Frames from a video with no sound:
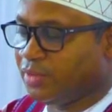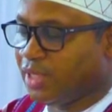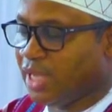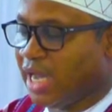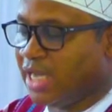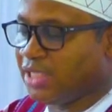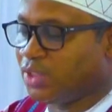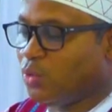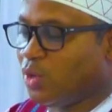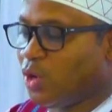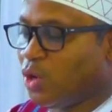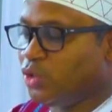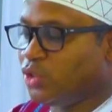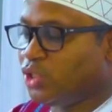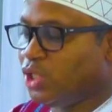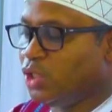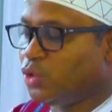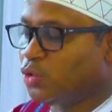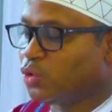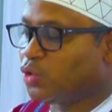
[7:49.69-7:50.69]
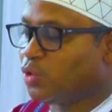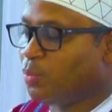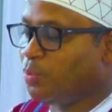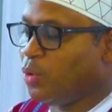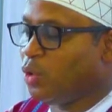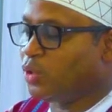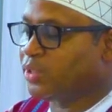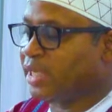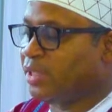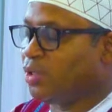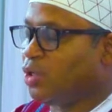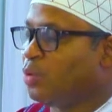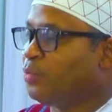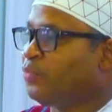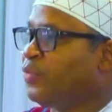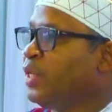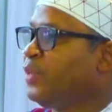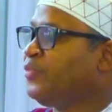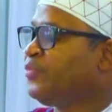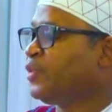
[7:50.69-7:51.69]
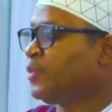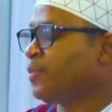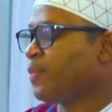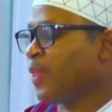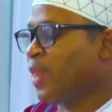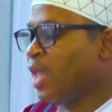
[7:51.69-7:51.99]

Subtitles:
as we continue to support and uplift